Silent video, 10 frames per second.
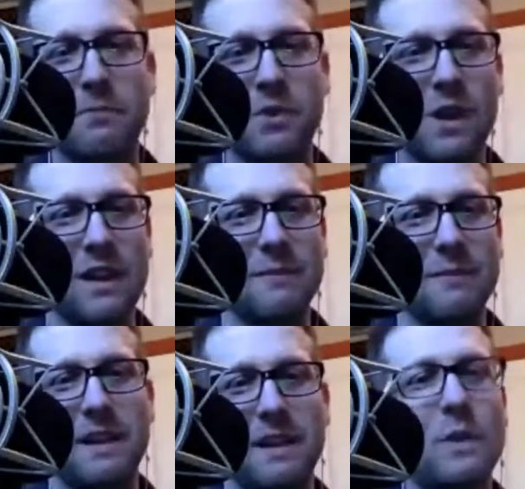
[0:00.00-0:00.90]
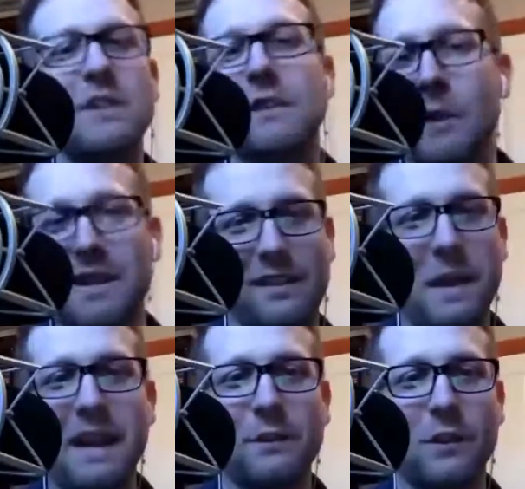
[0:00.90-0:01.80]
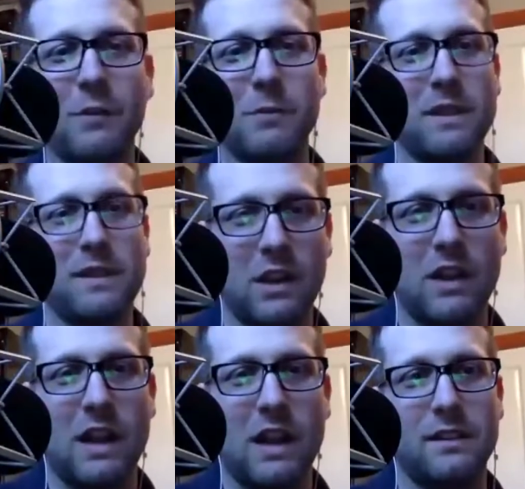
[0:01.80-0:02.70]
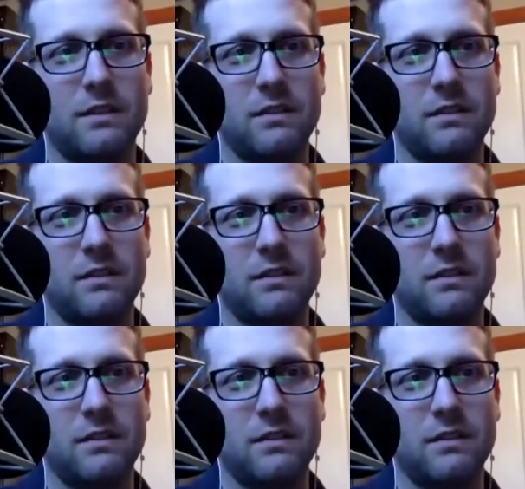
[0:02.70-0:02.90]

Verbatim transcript: brunt because we just rent space from them, but they're like